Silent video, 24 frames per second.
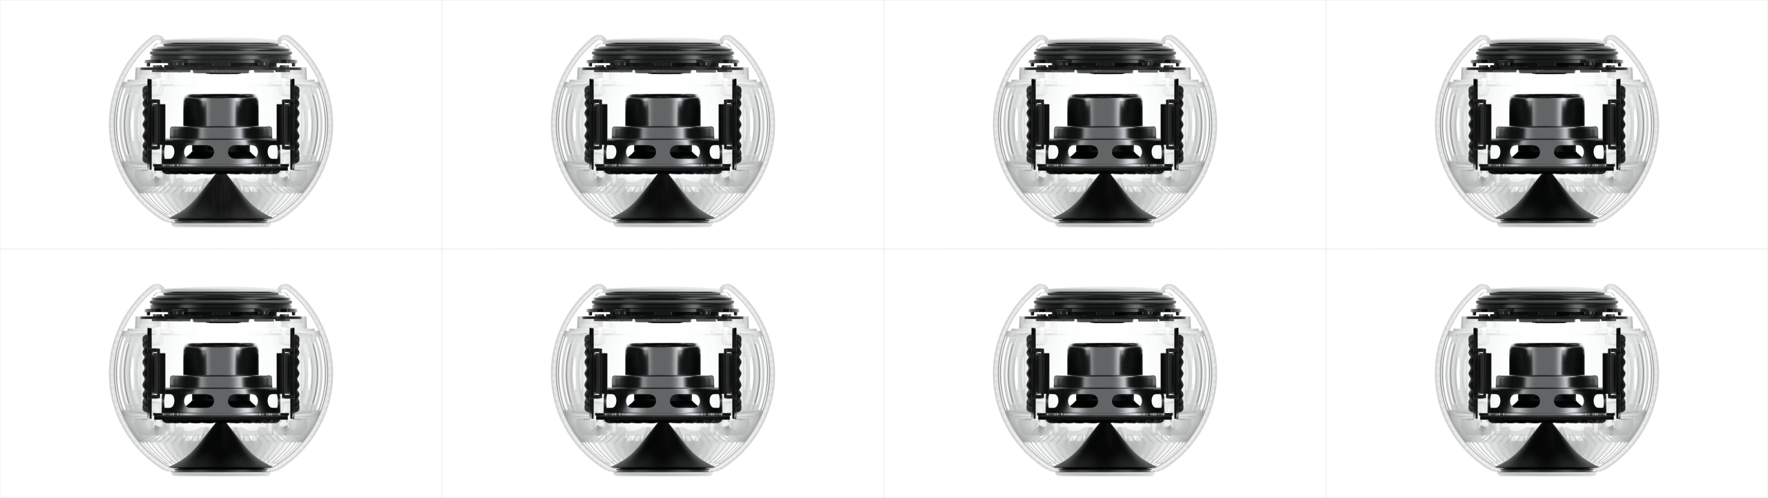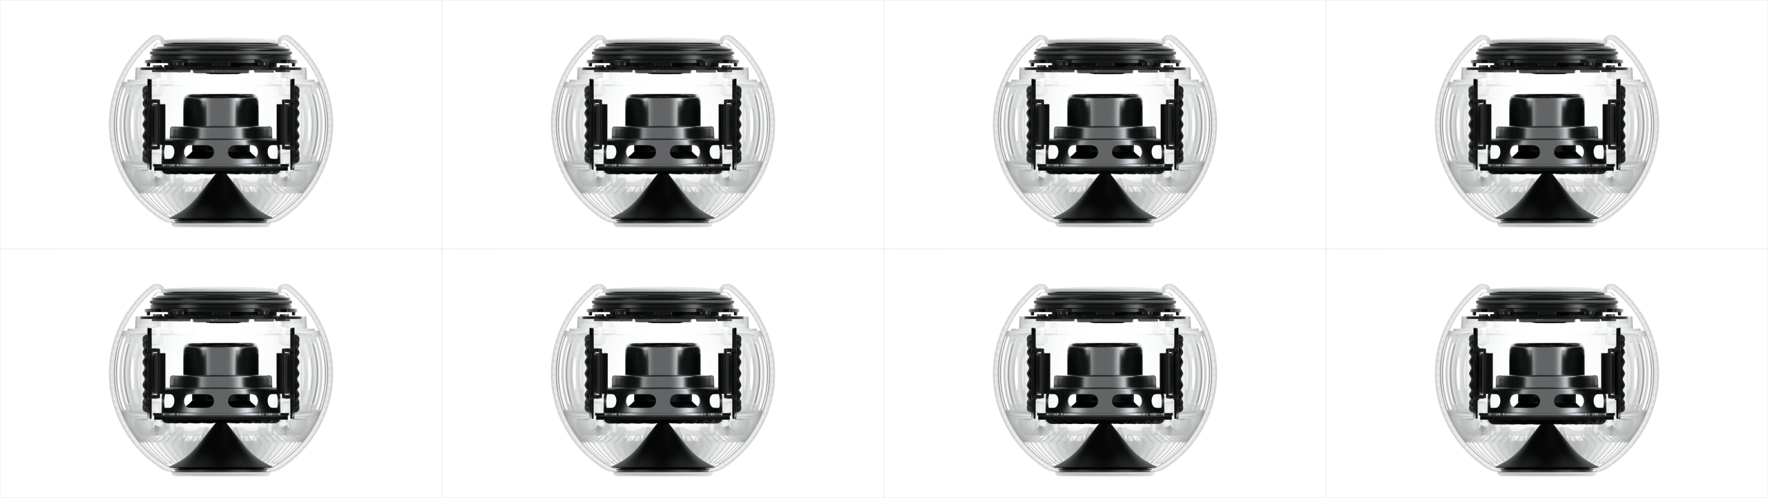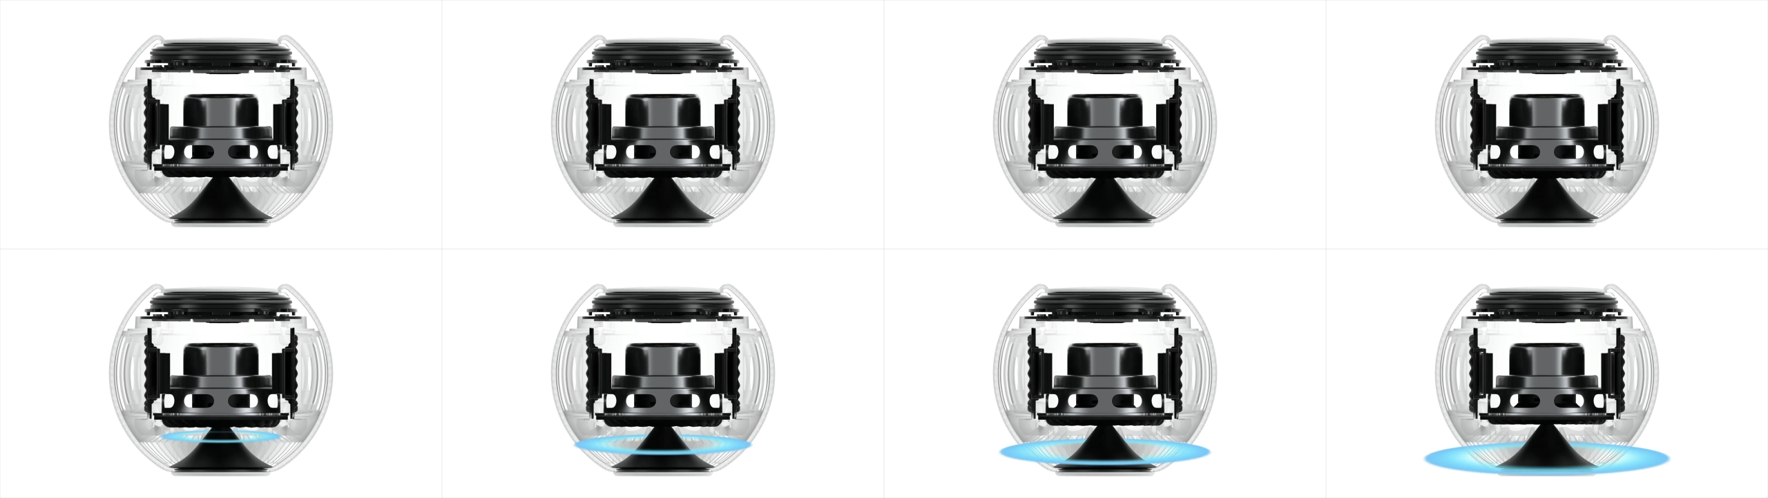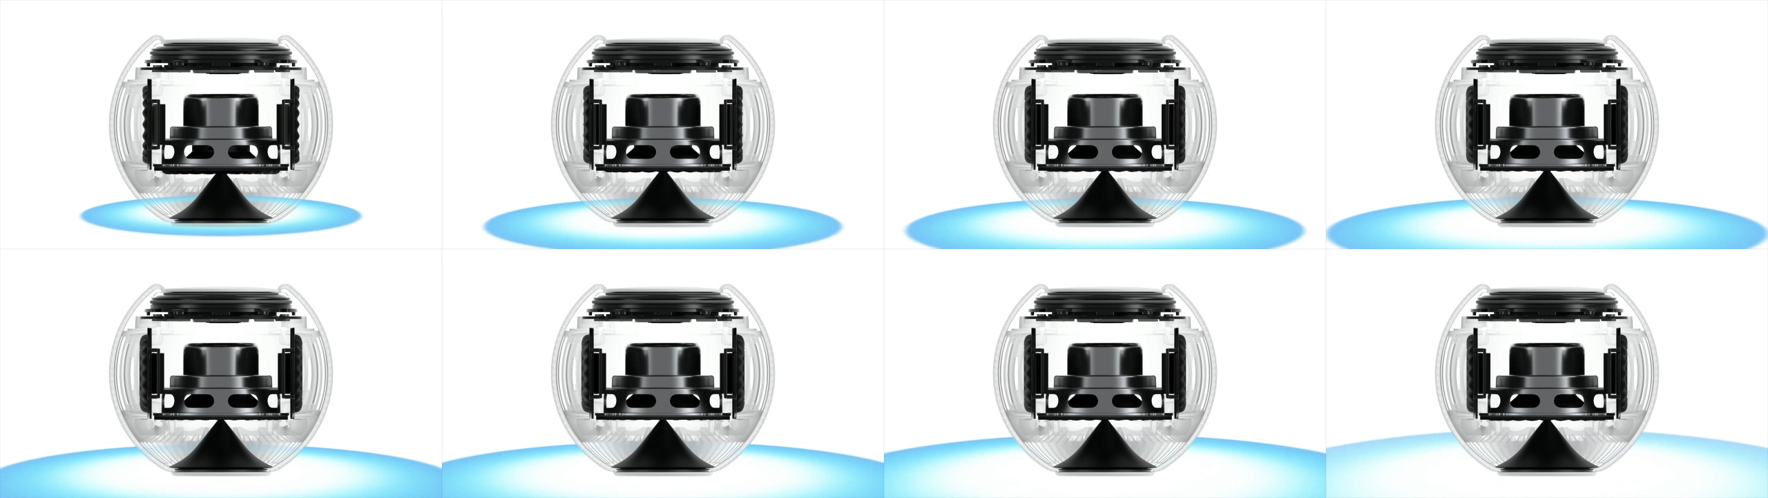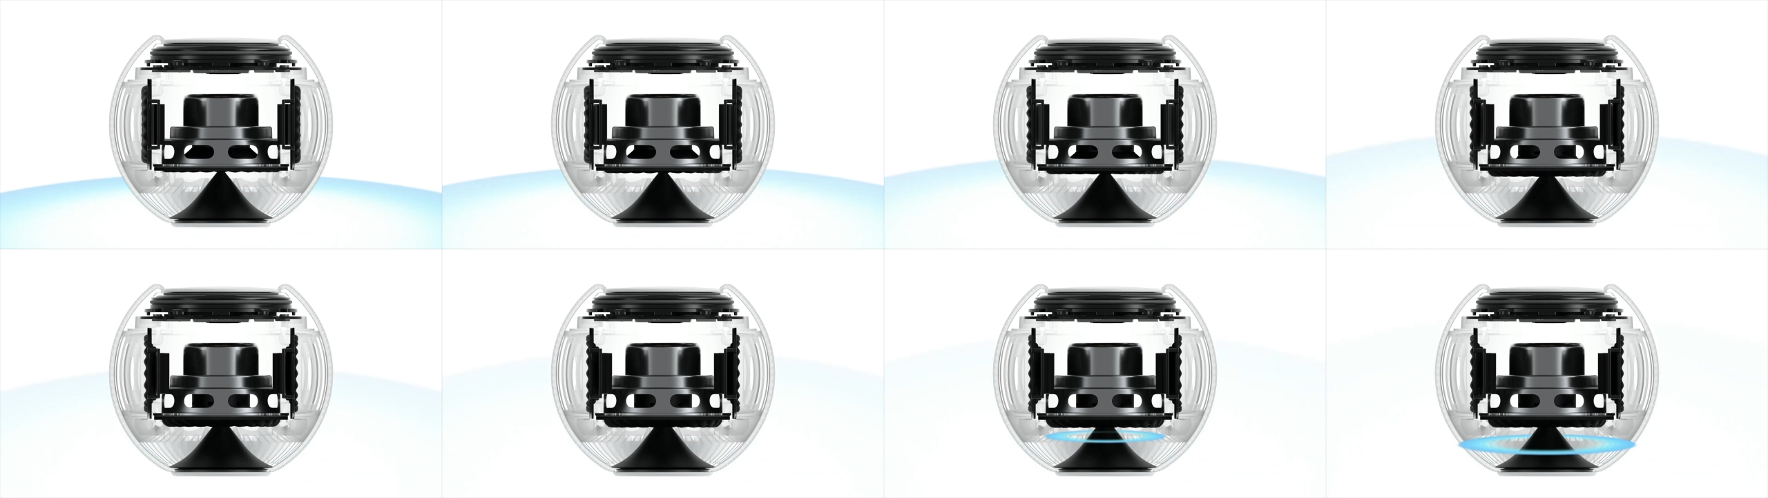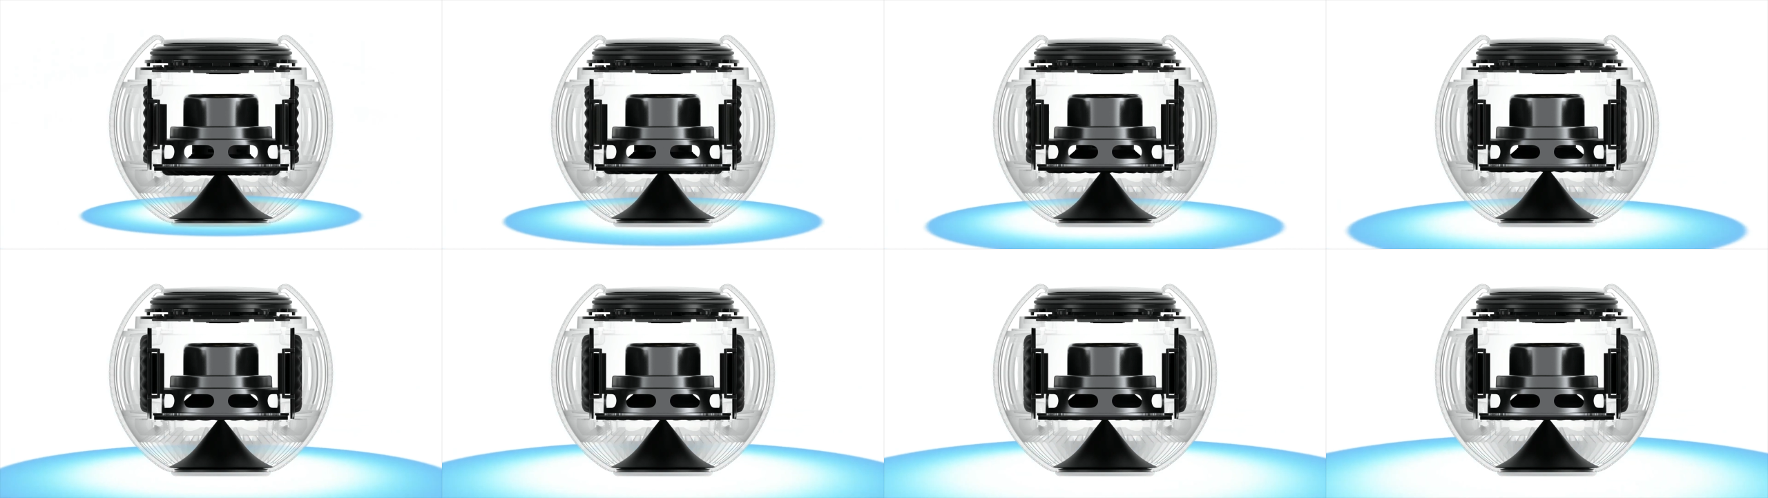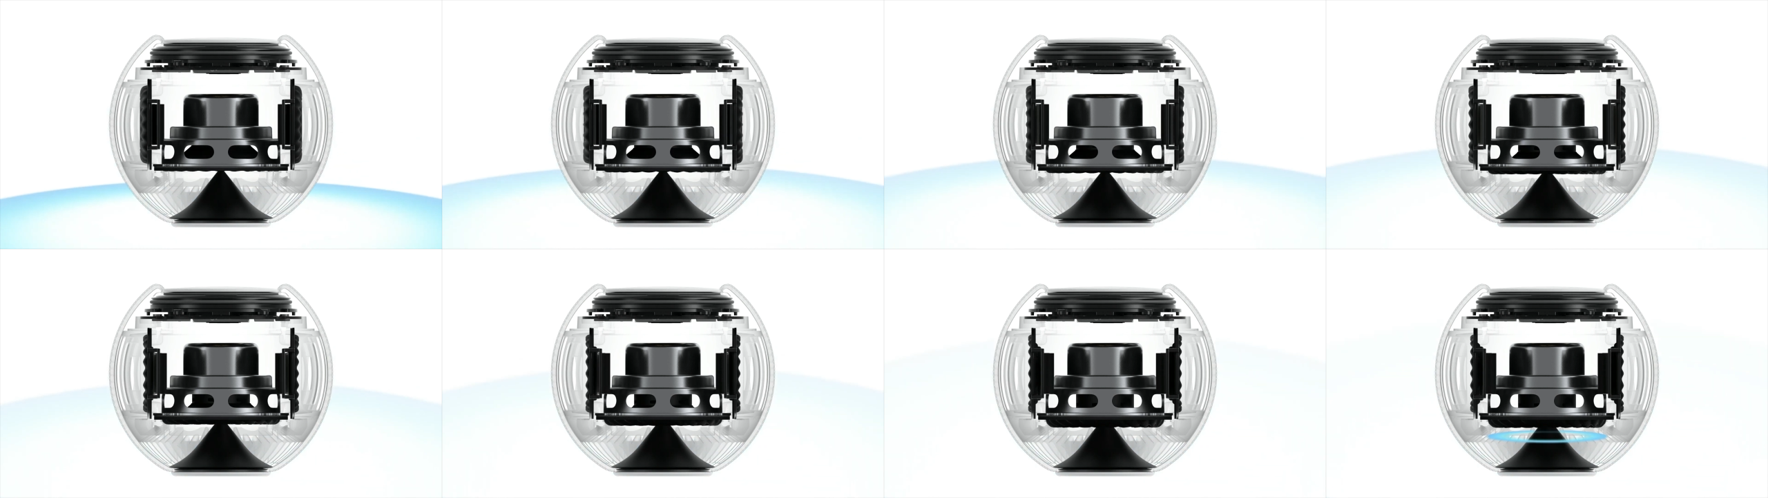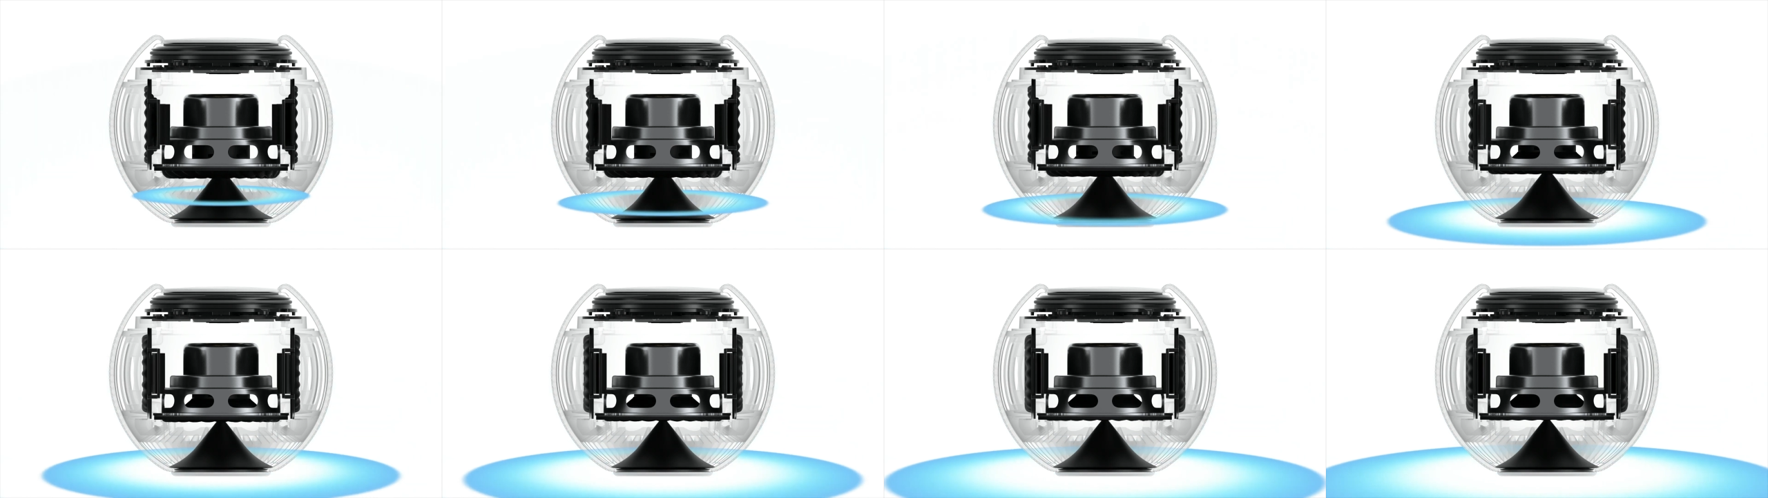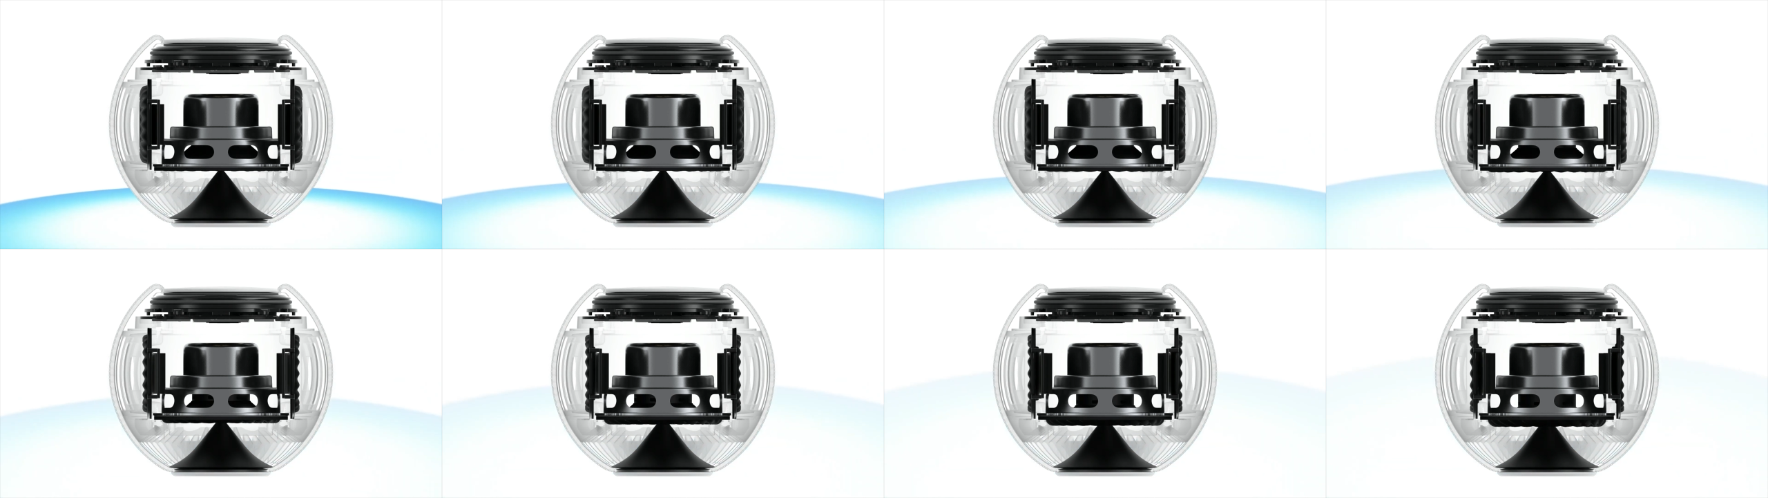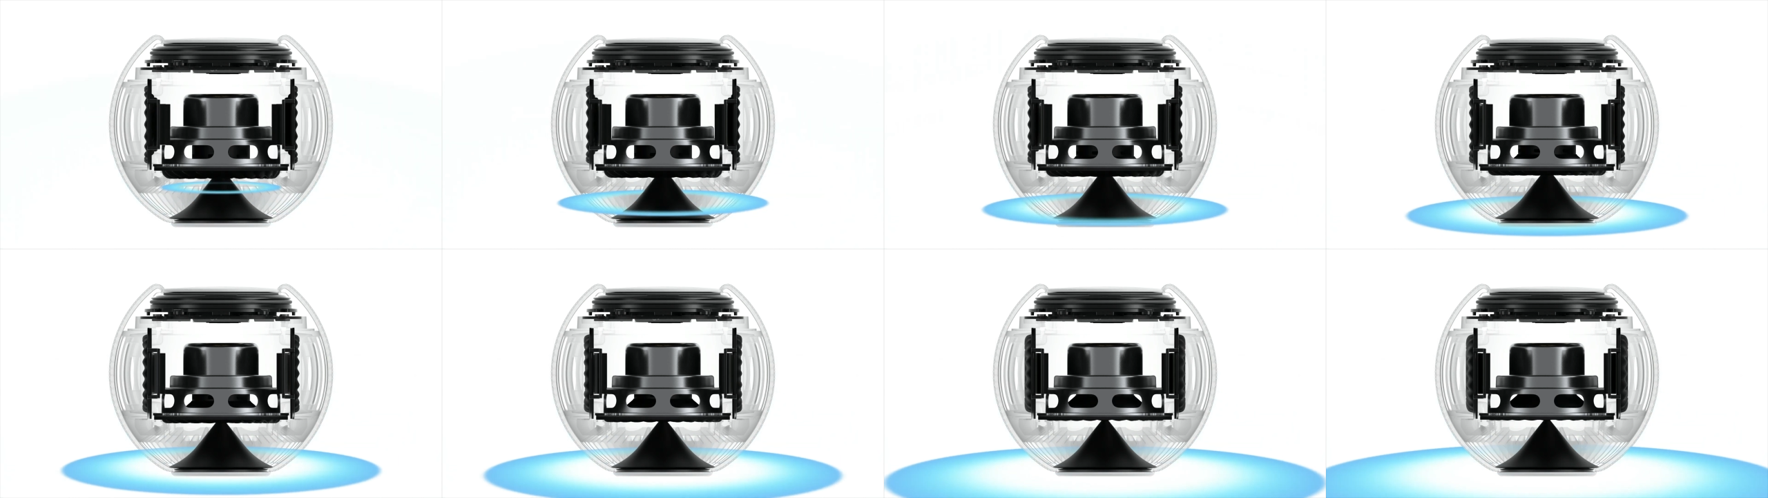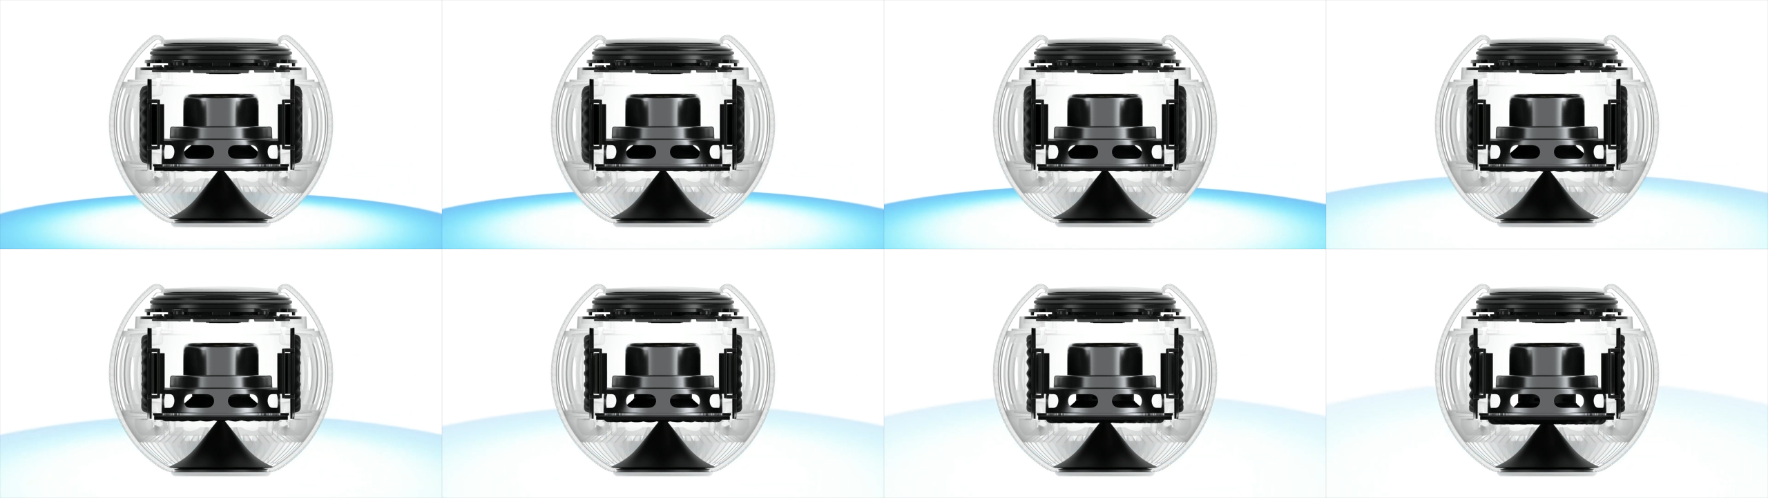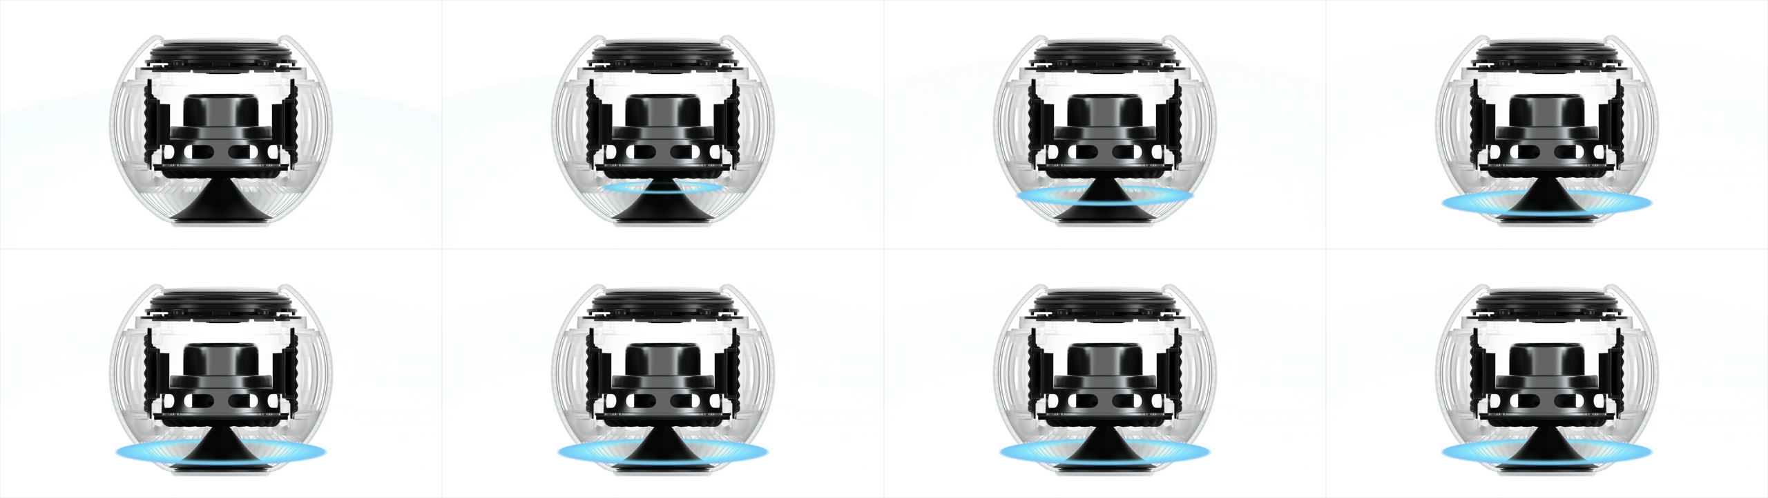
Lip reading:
Nobody's mouth can be seen.